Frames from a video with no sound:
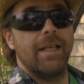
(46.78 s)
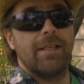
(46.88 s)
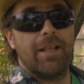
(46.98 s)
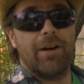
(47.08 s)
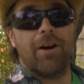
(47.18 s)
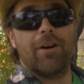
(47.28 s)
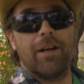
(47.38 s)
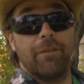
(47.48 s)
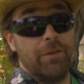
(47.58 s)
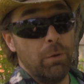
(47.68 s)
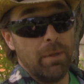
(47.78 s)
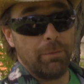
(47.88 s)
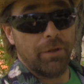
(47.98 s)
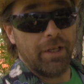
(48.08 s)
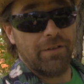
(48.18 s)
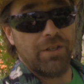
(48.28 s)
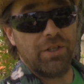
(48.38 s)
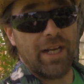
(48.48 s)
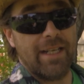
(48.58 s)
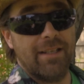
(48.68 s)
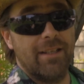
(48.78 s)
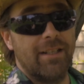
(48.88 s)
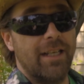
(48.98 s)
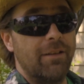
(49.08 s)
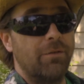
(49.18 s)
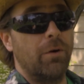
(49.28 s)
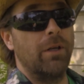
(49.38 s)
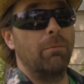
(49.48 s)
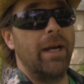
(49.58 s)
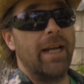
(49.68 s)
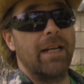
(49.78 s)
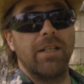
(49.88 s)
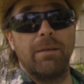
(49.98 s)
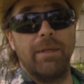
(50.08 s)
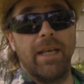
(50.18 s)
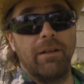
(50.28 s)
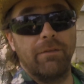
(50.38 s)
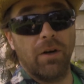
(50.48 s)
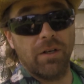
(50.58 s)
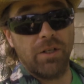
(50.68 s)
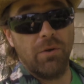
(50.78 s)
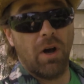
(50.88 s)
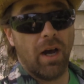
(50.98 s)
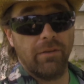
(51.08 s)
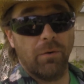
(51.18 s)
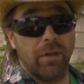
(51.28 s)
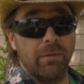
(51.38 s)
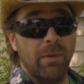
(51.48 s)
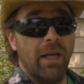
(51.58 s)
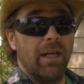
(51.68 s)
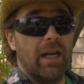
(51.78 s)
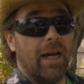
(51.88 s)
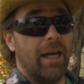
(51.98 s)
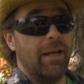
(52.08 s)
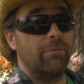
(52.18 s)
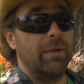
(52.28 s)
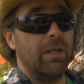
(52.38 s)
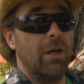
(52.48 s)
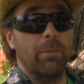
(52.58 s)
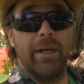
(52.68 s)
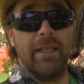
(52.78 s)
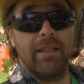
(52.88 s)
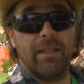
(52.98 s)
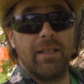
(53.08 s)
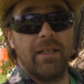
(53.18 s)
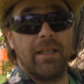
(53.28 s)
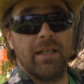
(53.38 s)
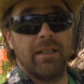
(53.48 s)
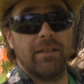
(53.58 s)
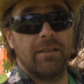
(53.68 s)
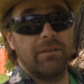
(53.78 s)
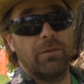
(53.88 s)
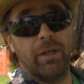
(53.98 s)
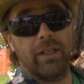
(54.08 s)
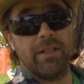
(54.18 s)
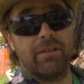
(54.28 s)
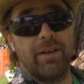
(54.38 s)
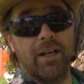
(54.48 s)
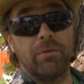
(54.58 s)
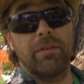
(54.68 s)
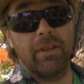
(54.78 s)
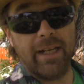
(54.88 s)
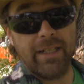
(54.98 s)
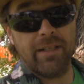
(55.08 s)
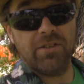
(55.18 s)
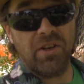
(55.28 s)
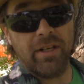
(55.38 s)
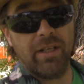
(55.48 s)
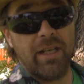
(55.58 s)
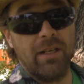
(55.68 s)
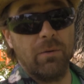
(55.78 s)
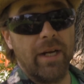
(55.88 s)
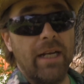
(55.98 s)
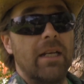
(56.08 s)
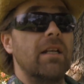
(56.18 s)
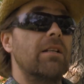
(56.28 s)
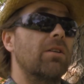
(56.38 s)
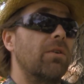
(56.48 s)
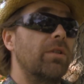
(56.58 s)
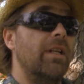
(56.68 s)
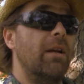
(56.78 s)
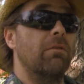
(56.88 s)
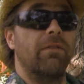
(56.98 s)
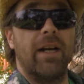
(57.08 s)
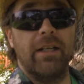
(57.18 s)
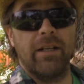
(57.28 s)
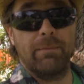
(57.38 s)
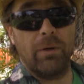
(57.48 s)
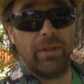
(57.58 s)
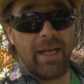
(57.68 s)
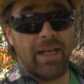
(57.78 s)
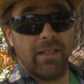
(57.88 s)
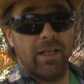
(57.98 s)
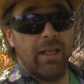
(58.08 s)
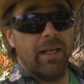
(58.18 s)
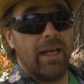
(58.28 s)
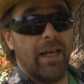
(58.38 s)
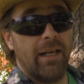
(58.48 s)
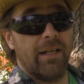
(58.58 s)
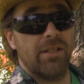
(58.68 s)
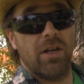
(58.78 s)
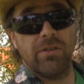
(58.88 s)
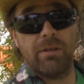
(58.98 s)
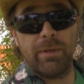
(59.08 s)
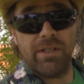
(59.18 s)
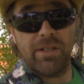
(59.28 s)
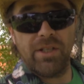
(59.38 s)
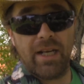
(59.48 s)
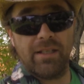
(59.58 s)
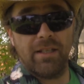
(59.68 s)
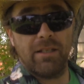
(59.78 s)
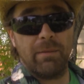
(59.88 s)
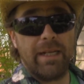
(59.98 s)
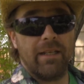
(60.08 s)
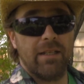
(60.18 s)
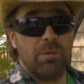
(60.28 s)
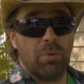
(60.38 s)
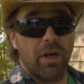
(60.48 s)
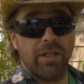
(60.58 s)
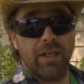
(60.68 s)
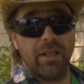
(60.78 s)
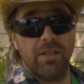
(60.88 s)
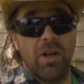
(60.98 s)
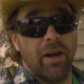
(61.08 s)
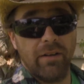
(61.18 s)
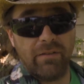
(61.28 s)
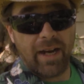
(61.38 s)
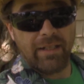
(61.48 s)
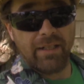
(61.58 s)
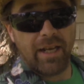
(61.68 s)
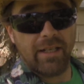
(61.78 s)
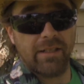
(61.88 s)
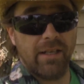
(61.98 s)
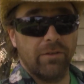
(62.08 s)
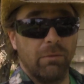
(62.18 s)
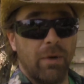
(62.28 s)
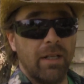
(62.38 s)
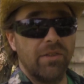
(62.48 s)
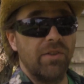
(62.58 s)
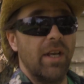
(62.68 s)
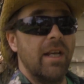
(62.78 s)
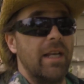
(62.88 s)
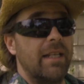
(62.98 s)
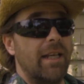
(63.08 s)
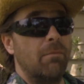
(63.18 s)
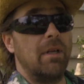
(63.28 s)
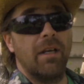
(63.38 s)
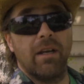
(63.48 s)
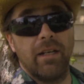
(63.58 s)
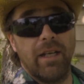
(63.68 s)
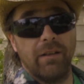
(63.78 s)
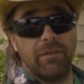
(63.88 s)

there are a few people that have suggested the tinfoil might actually be getting far too hot for them. I have been hoping that the uh, foil is in fact reflecting the sun and the heat away, so today we'll find out about that. And it has also been suggested to me that this project does not in fact take several months. It can be done in a